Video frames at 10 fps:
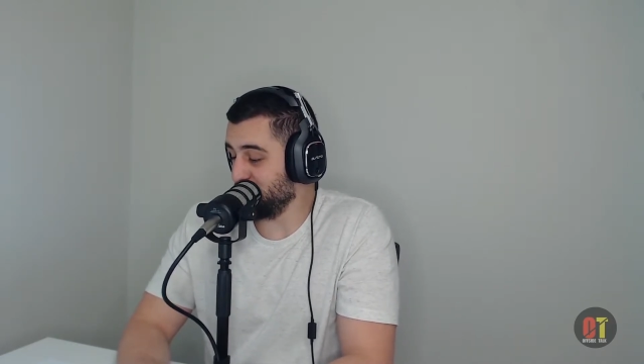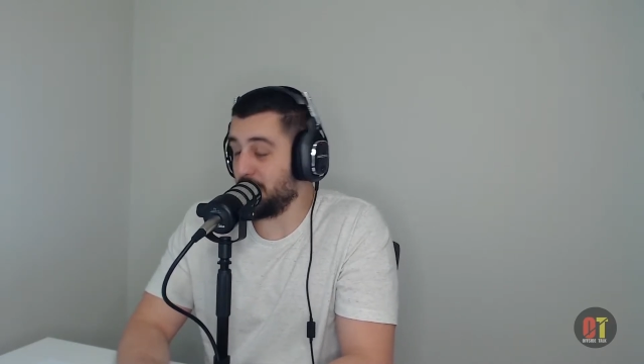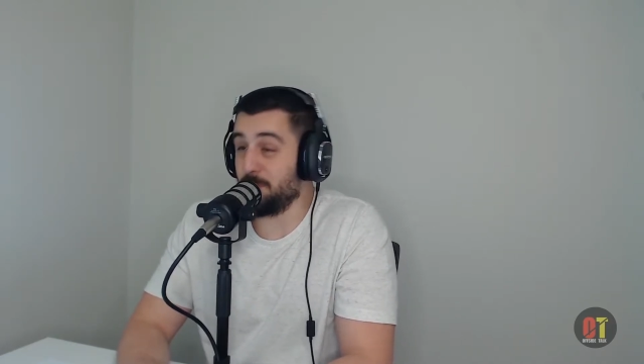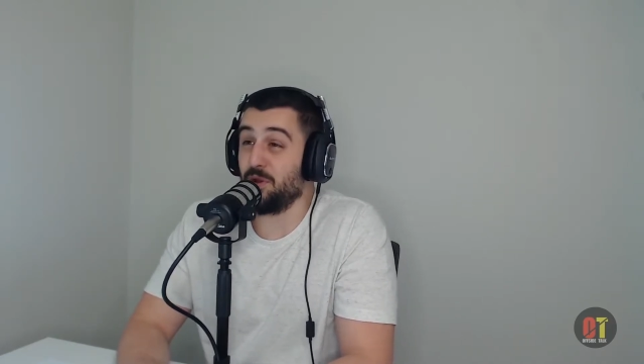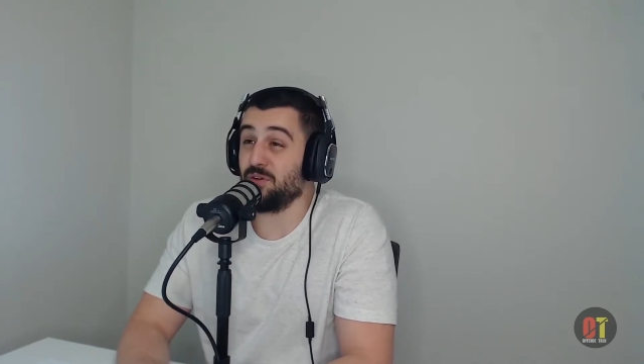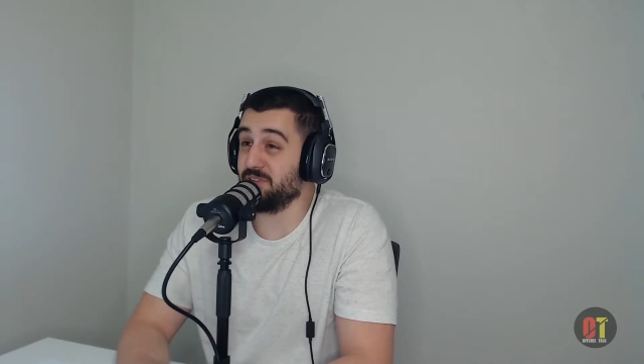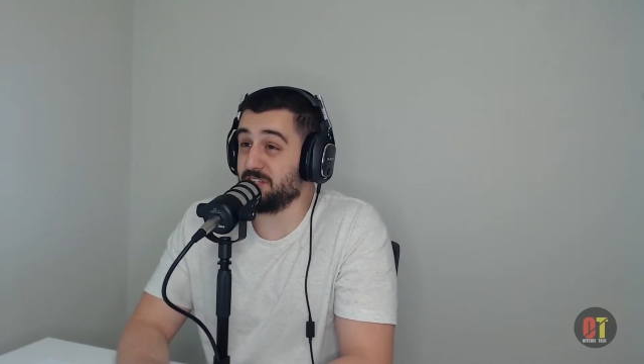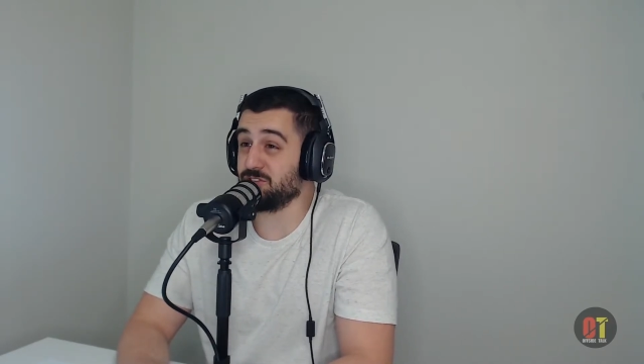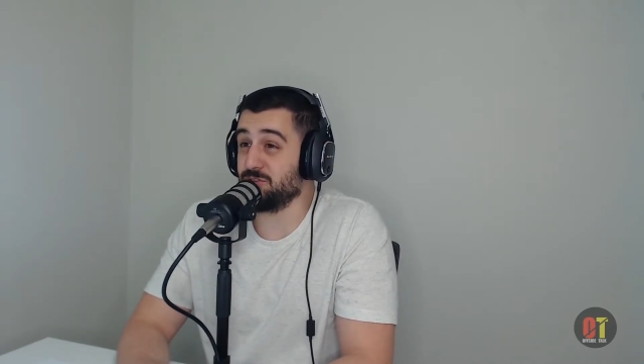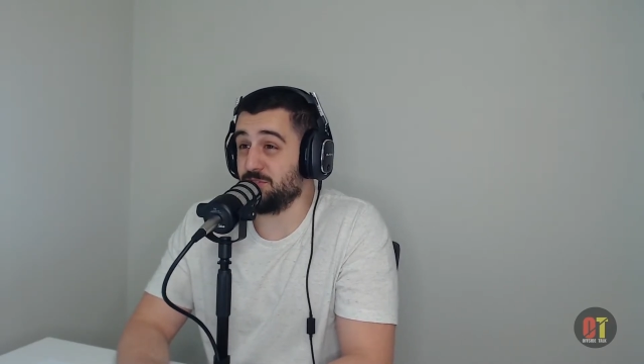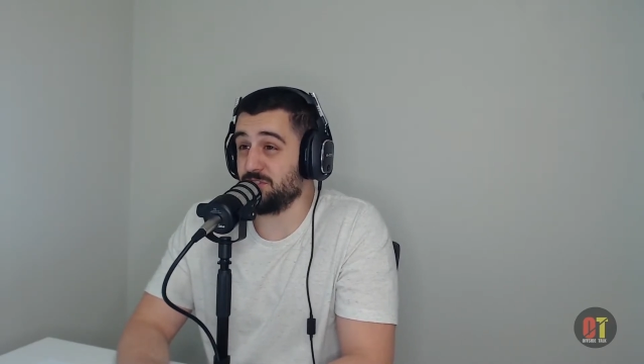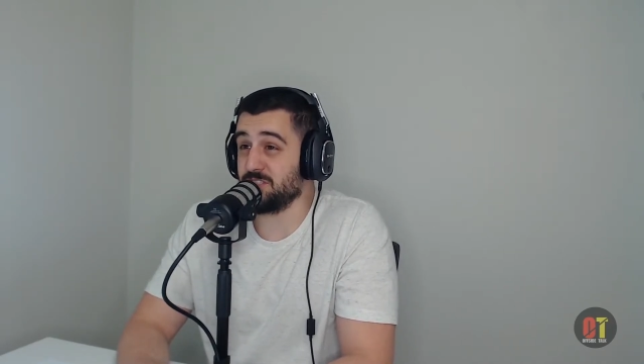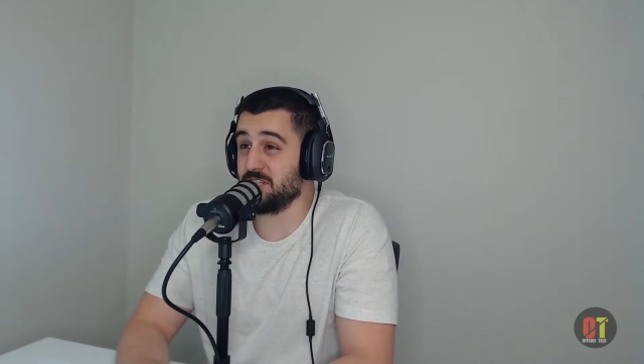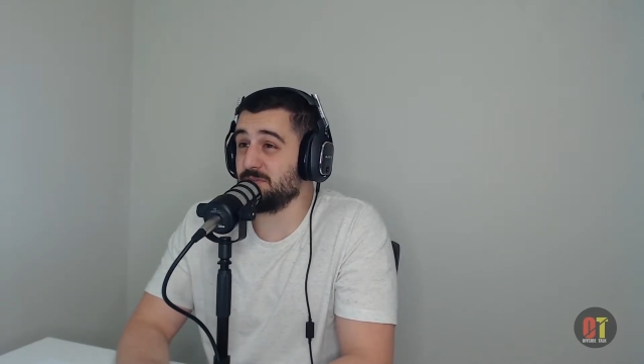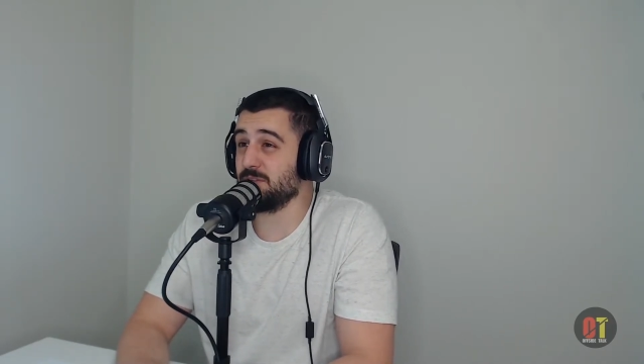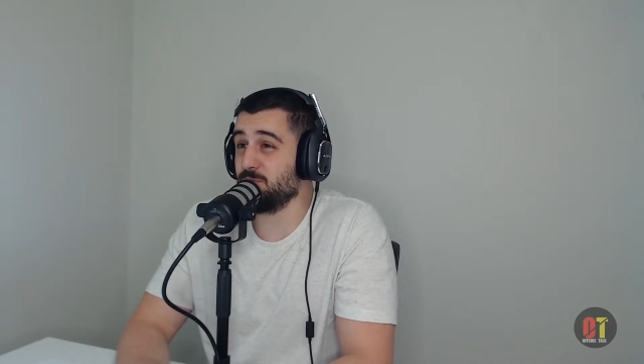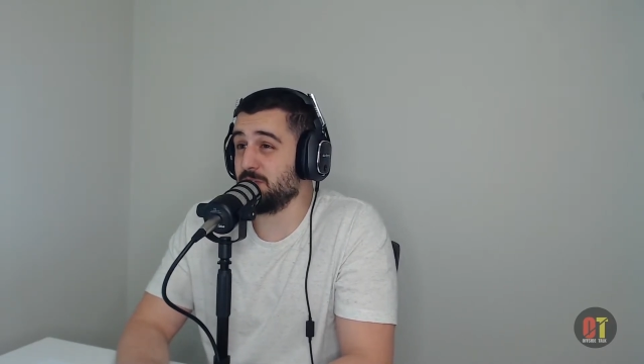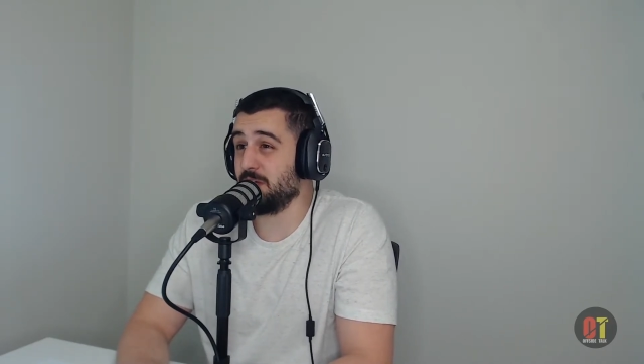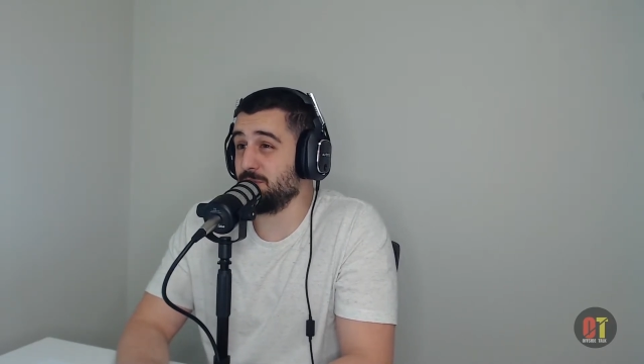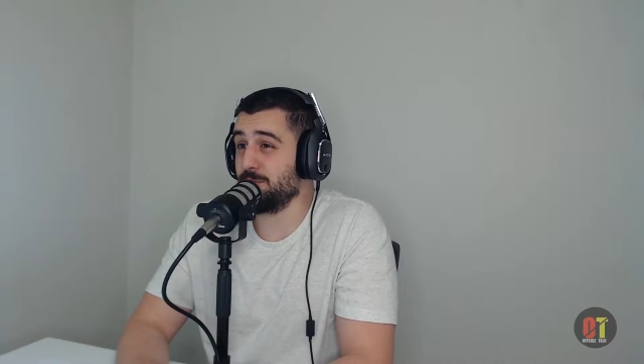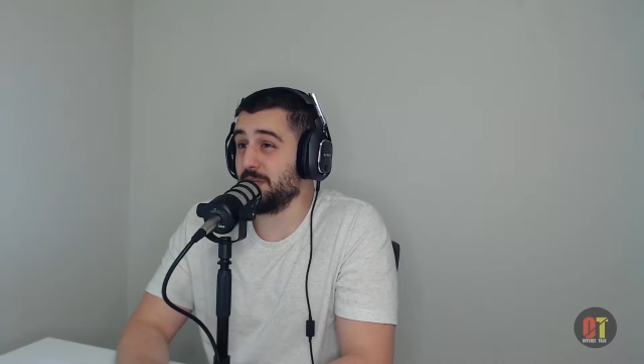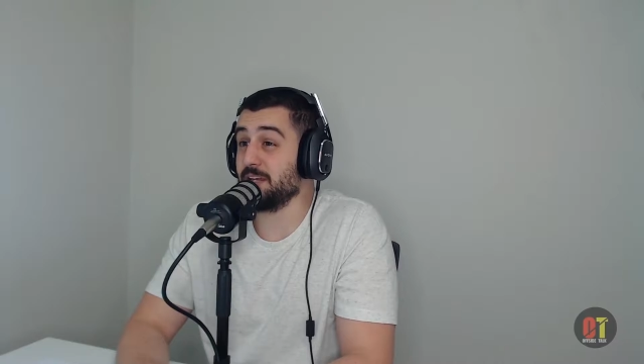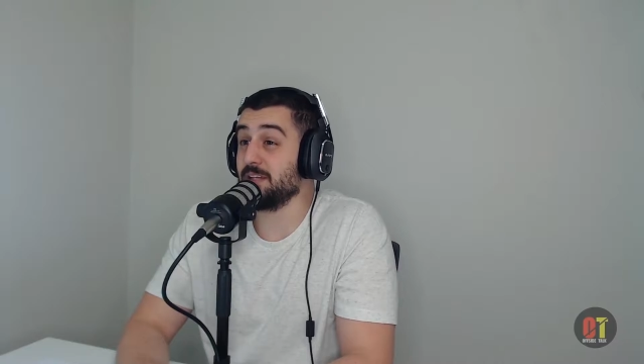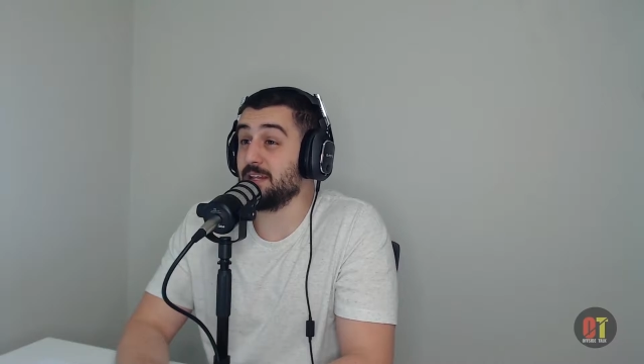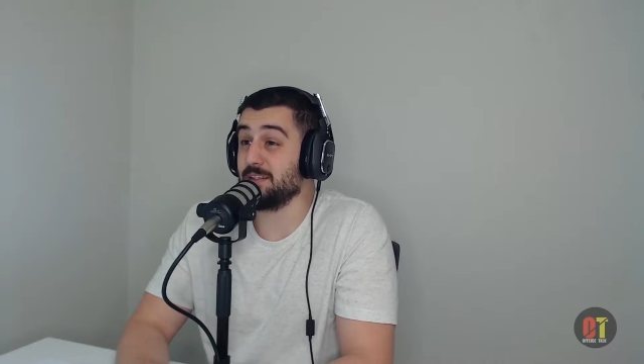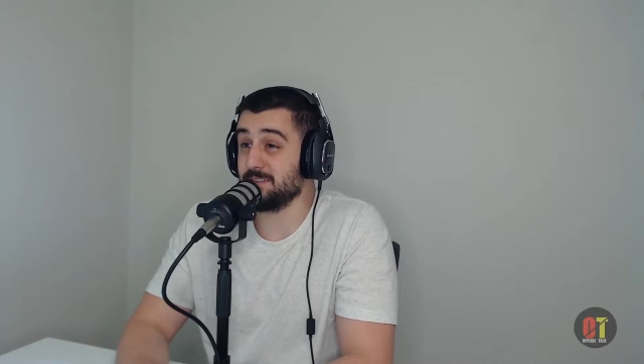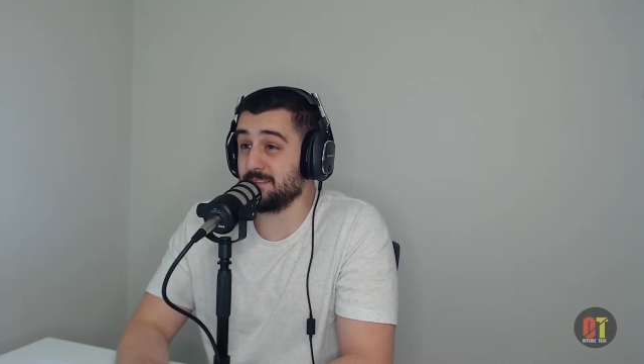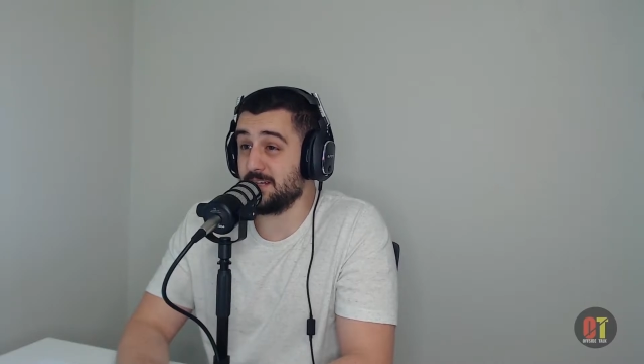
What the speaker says: you look at both legs, to be honest, even when they were playing at London,